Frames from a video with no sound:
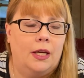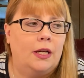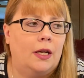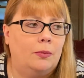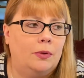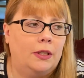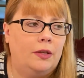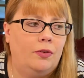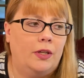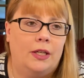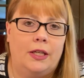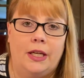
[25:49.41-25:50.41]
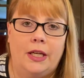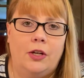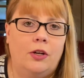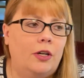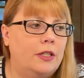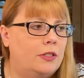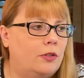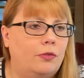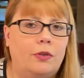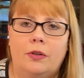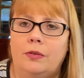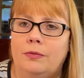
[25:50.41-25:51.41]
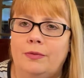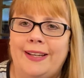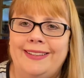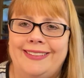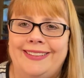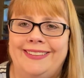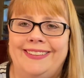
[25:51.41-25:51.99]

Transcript: and I will leave it in here. It's over right